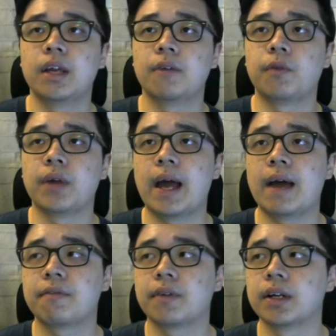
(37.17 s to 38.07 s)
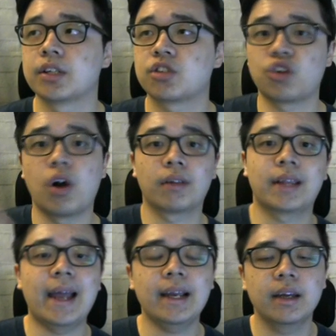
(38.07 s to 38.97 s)
If we have a strong
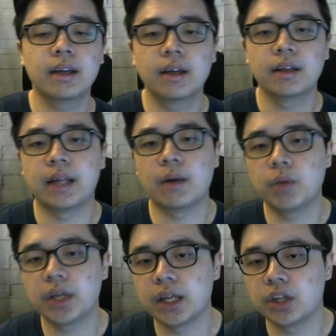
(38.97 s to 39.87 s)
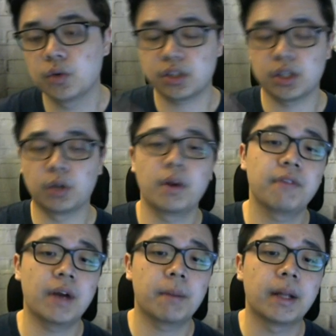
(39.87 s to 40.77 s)
tank, then we can use the
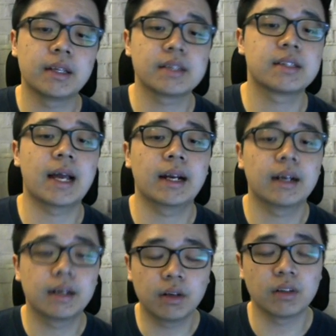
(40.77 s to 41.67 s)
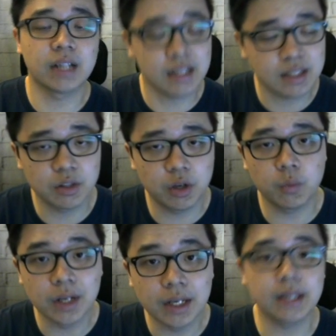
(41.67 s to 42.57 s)
graveyard, but this deck not necessarily
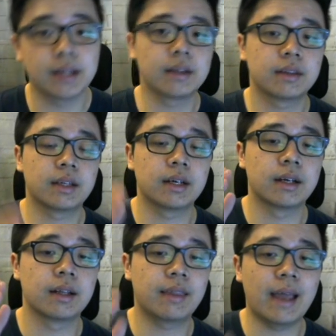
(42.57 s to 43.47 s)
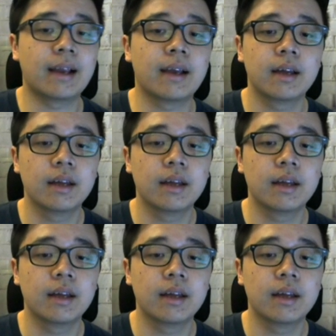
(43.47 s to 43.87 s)
we need the tank